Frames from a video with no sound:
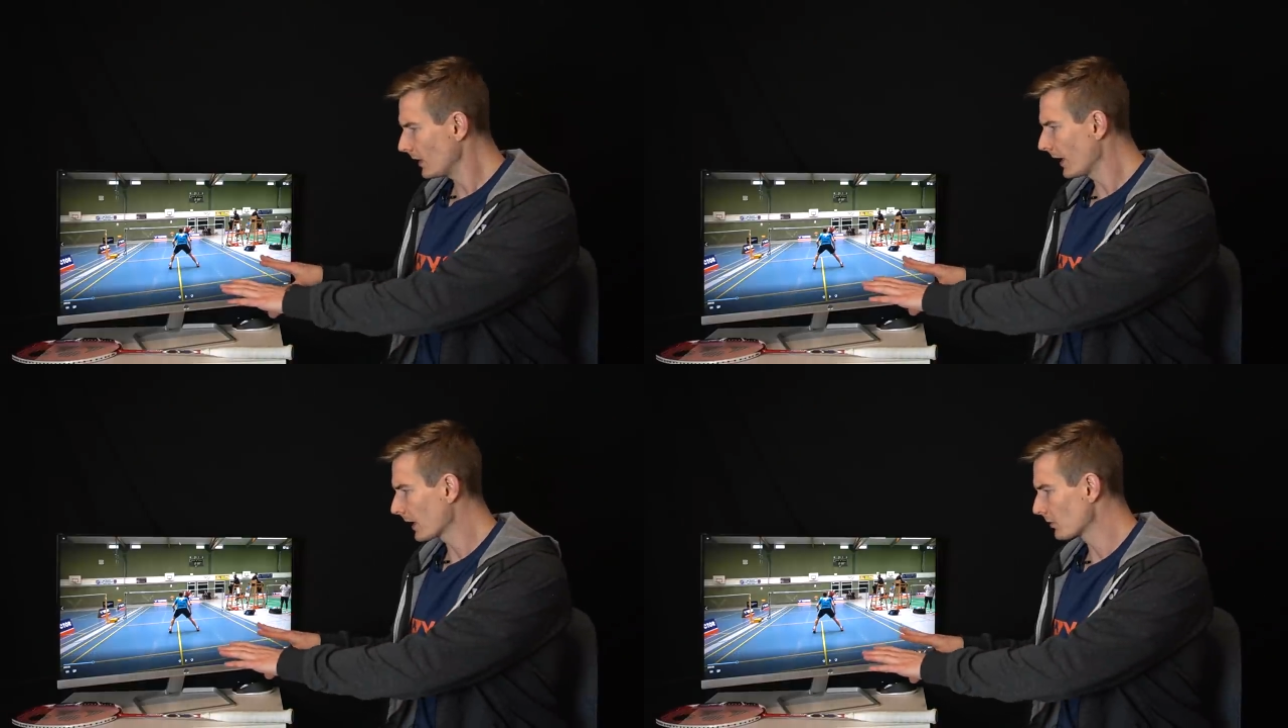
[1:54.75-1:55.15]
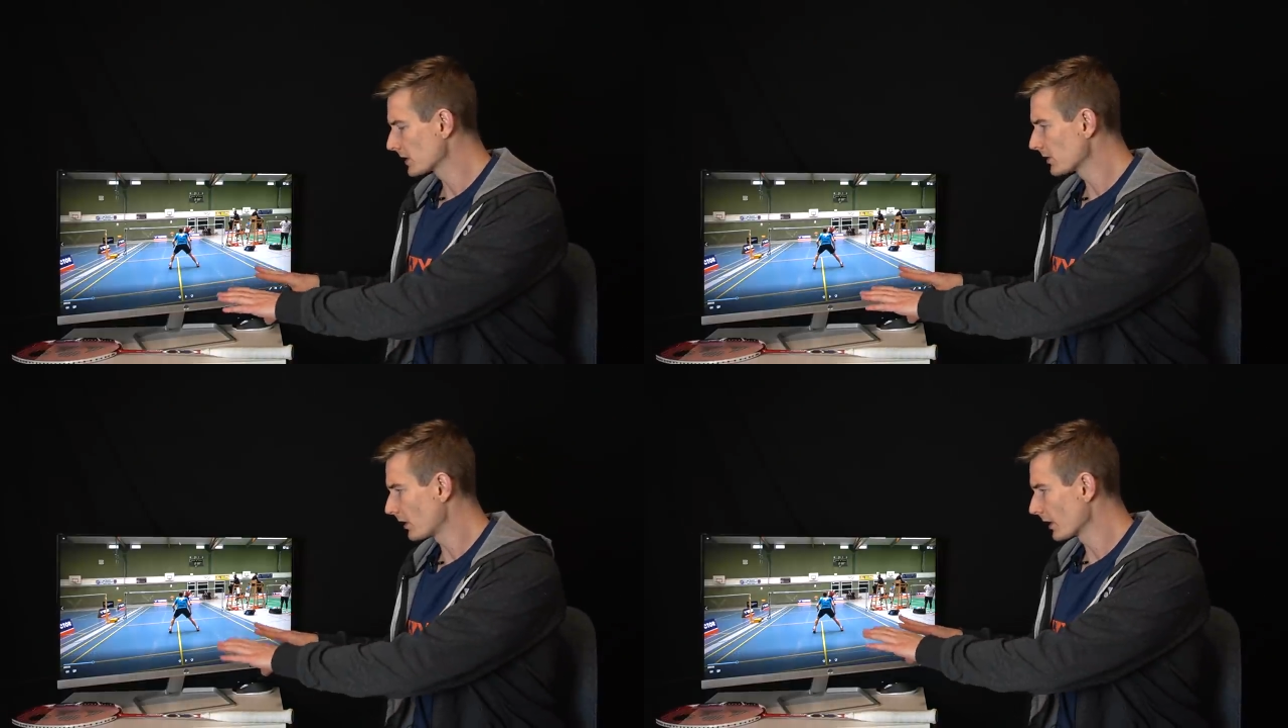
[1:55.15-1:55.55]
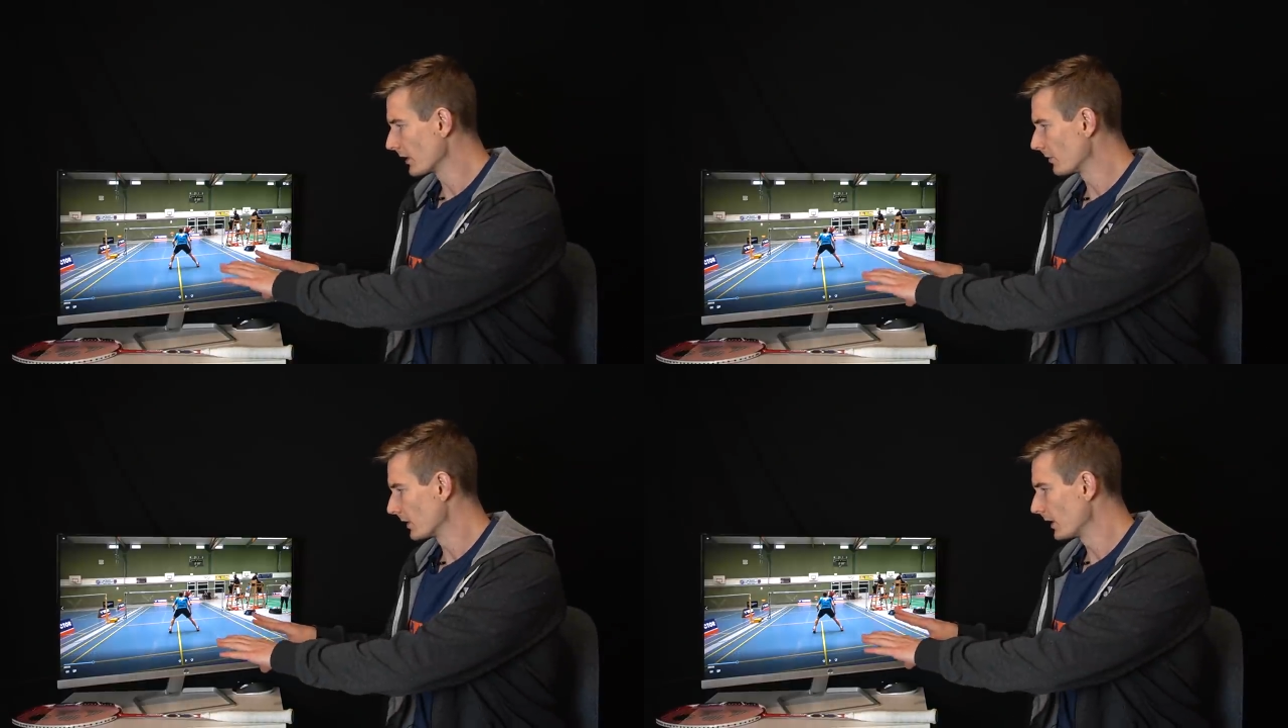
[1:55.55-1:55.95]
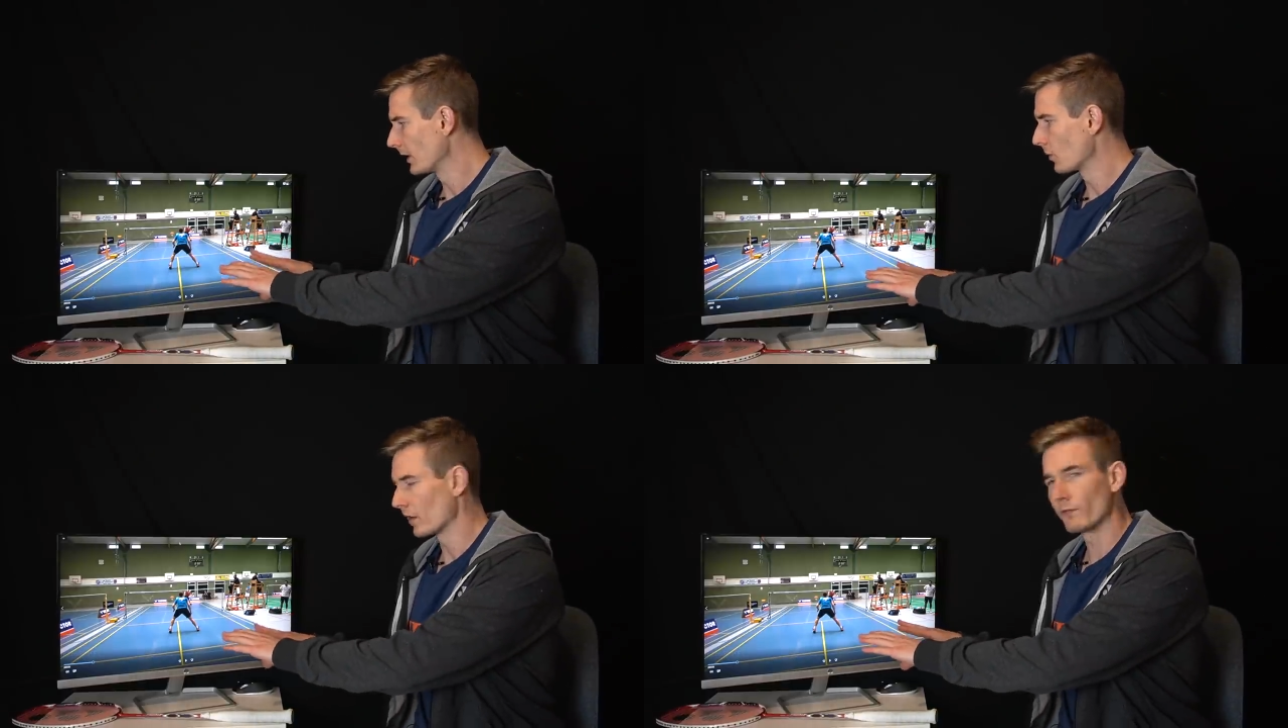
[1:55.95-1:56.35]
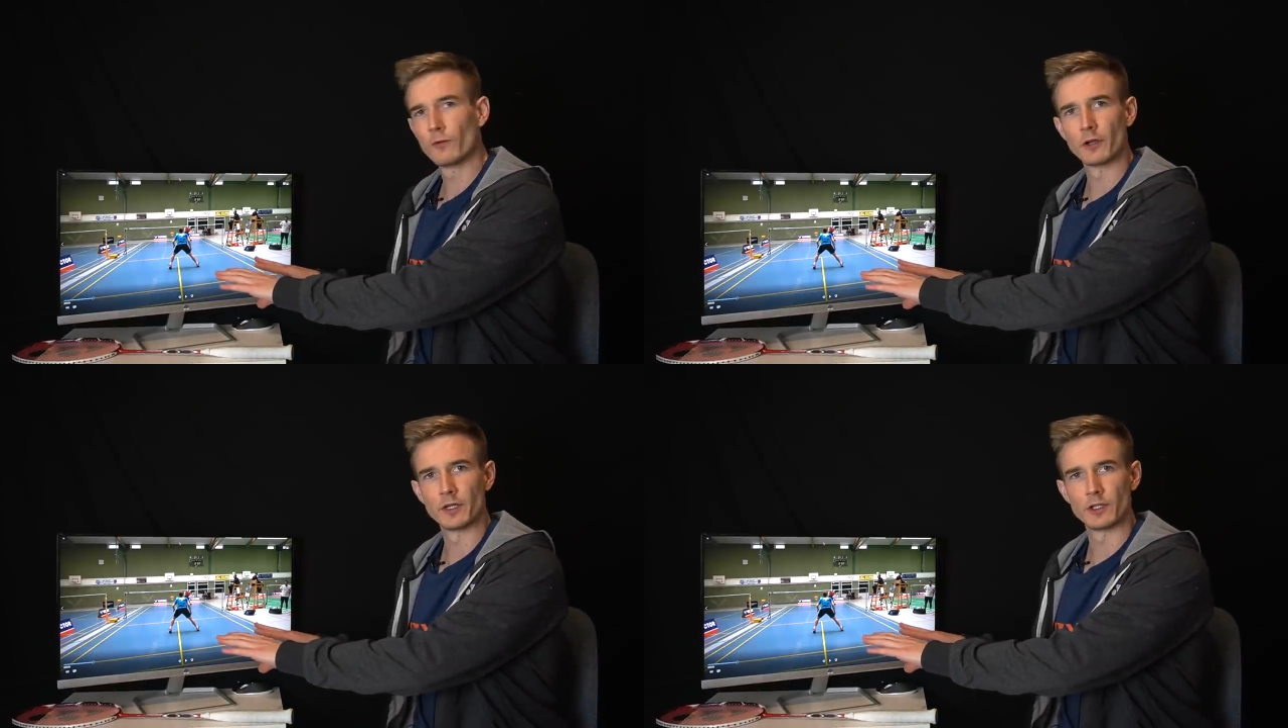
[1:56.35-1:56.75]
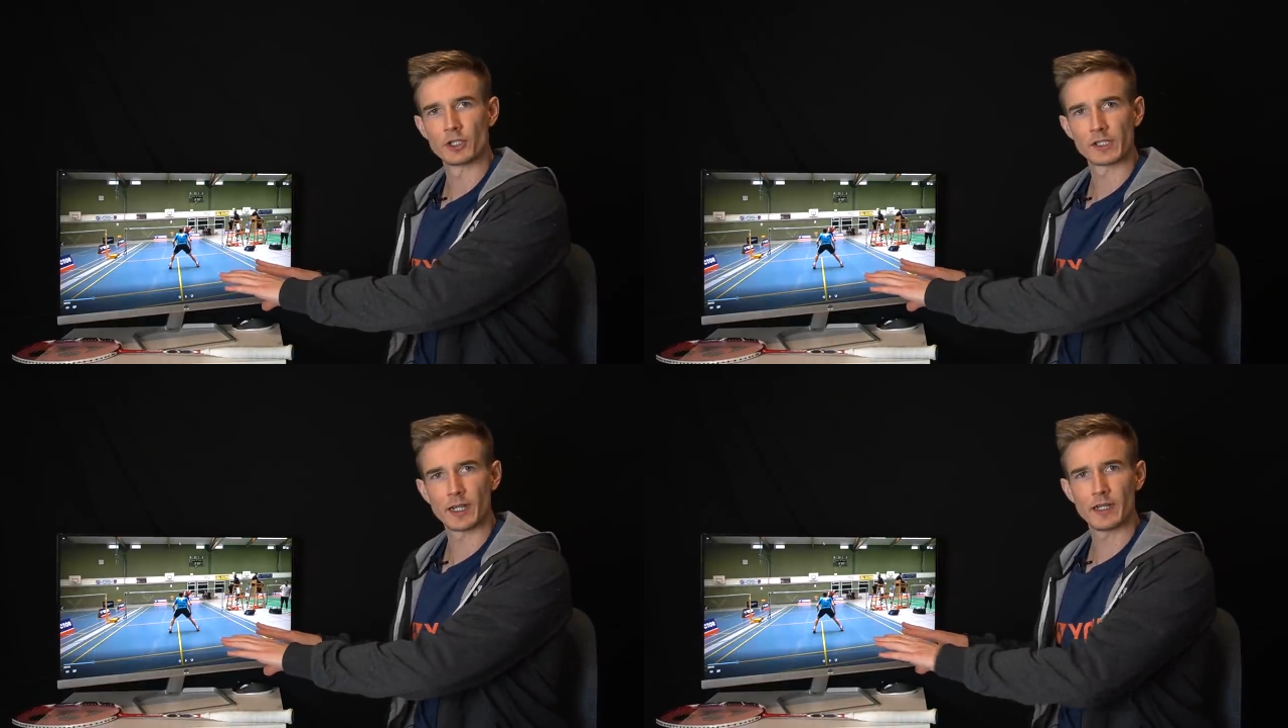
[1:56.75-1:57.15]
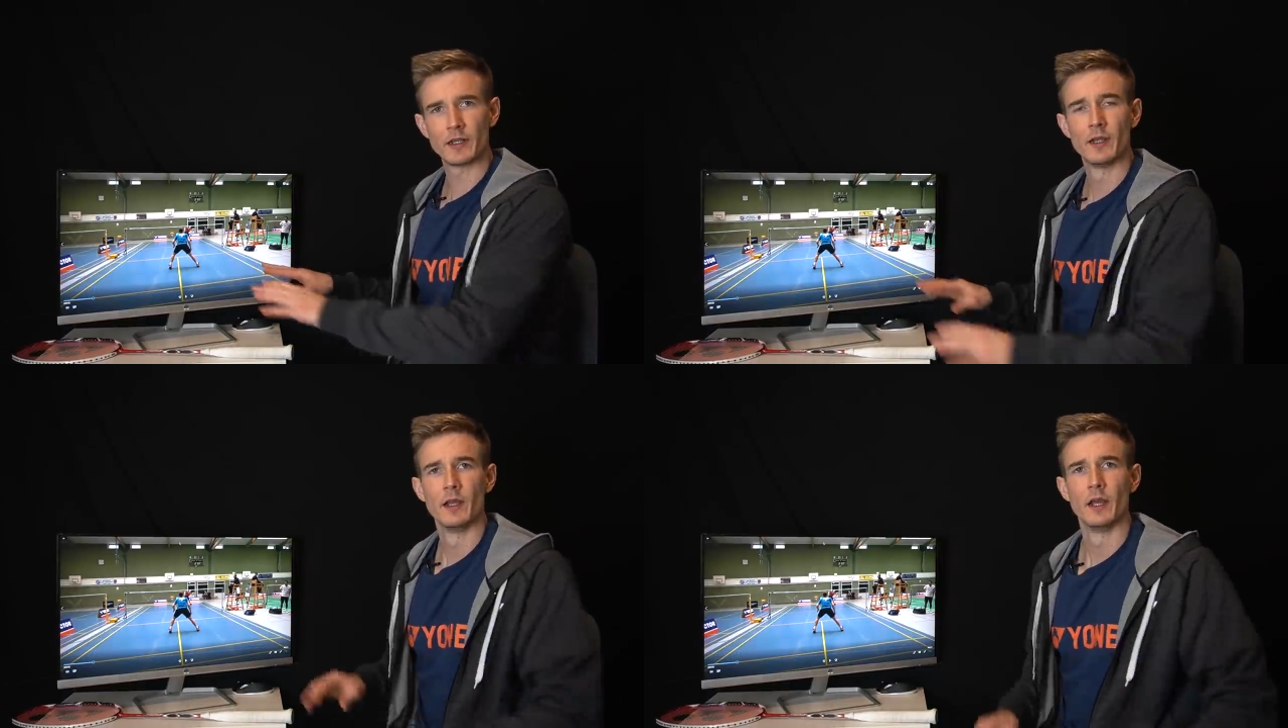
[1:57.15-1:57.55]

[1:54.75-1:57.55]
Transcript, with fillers: Like I was talking in the beginning, one foot on each side.